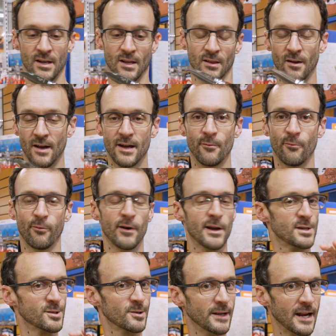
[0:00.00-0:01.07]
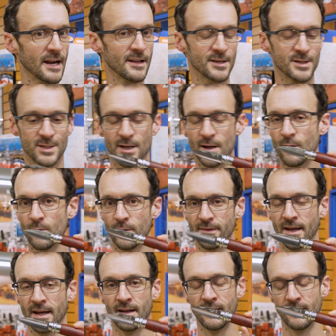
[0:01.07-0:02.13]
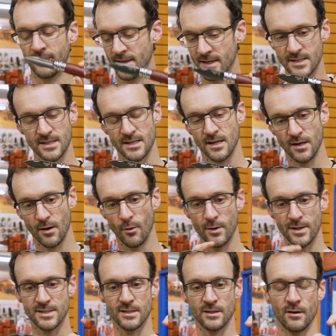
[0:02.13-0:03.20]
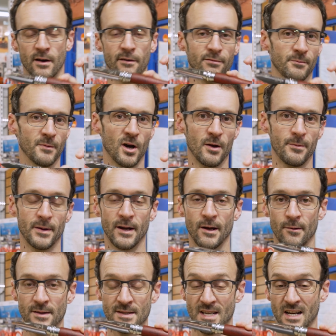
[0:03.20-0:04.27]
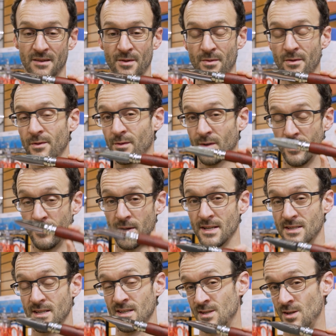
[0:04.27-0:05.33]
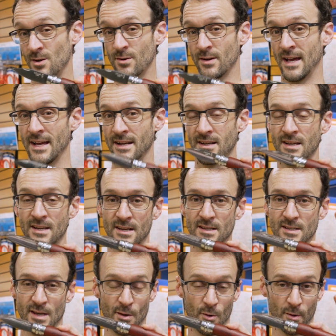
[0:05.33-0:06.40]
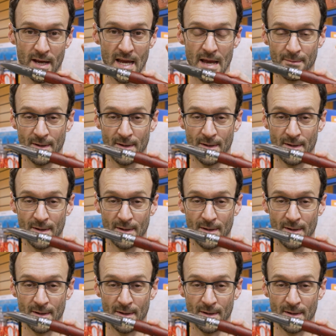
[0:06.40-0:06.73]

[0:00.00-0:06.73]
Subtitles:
like them fresh straight out of the shell, then this oyster knife from Opinel is going to be probably one of the best things you could add to your camp